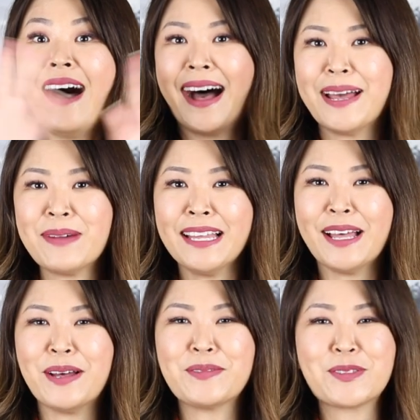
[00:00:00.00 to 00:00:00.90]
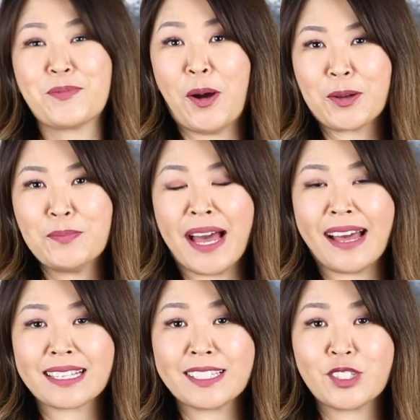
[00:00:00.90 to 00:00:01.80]
Hi, my loves. Welcome
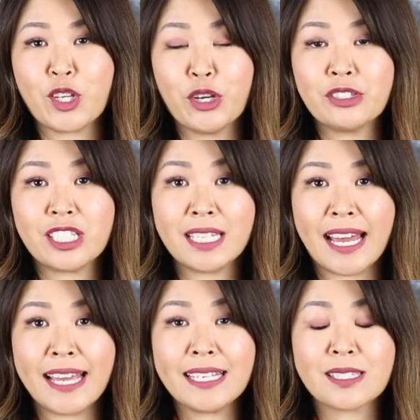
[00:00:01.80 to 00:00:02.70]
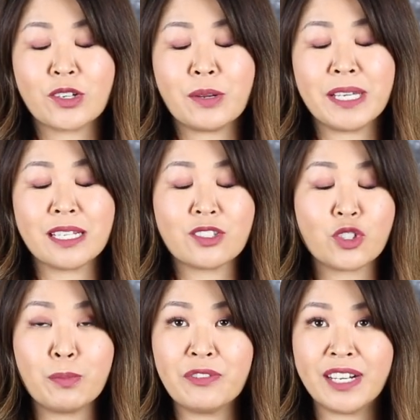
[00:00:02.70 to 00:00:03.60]
back. So today is going to be a
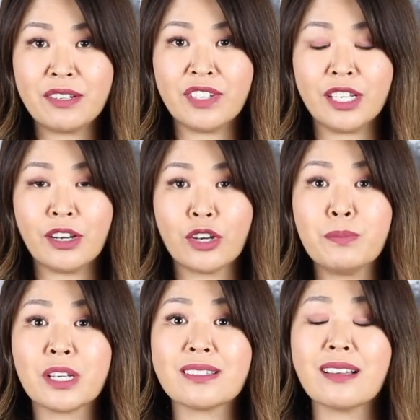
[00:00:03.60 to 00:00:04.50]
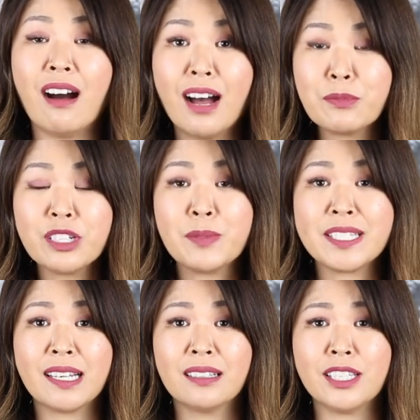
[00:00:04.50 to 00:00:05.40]
super fun video because I'm going to be
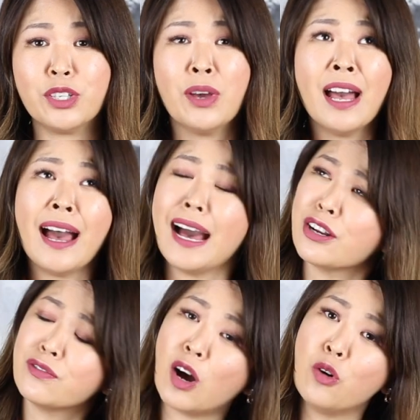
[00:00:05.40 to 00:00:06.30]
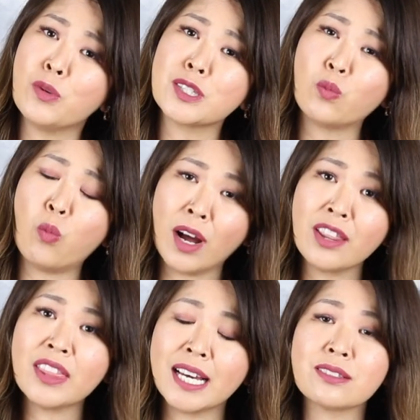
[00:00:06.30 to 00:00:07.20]
telling you out of almost
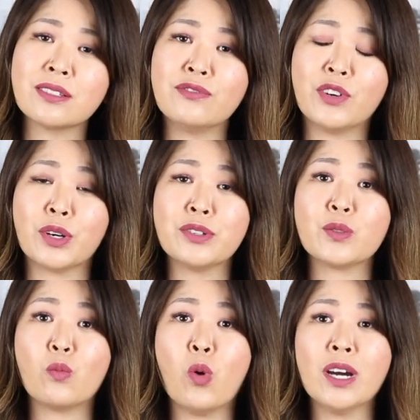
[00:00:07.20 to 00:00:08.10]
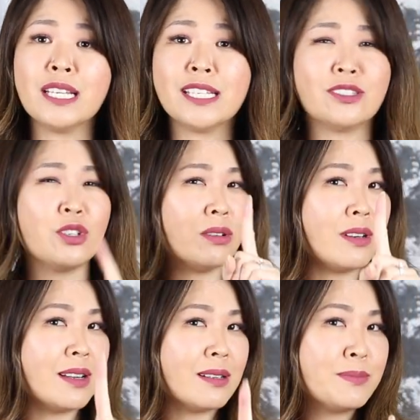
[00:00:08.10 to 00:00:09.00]
1,000 votes, what is your
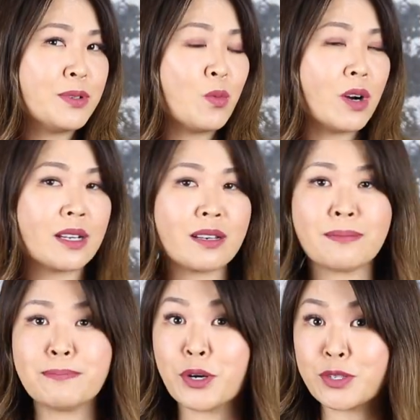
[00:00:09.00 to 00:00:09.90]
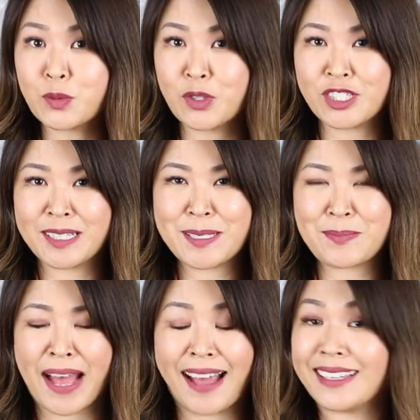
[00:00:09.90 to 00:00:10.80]
number one most wishlist
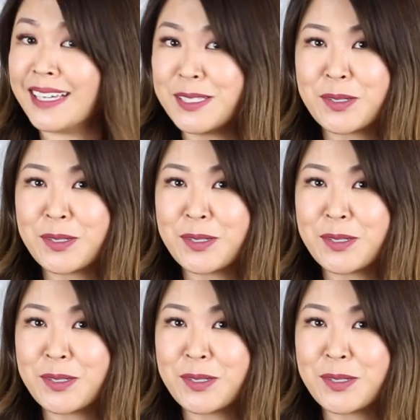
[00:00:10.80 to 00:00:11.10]
bag in